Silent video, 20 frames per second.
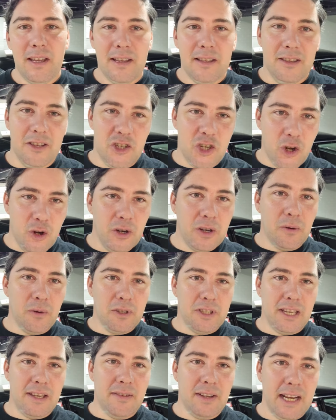The tuner
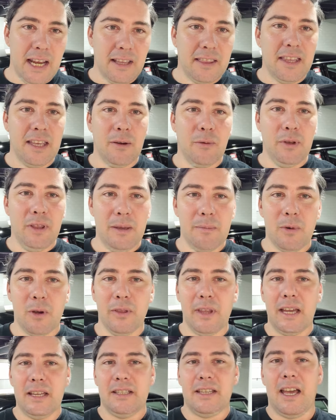was even out there with him on
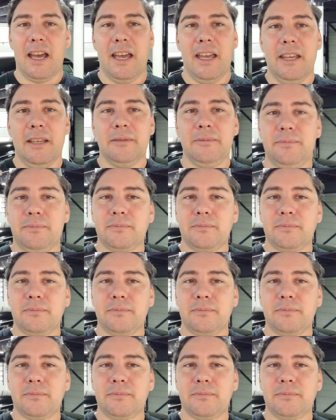that day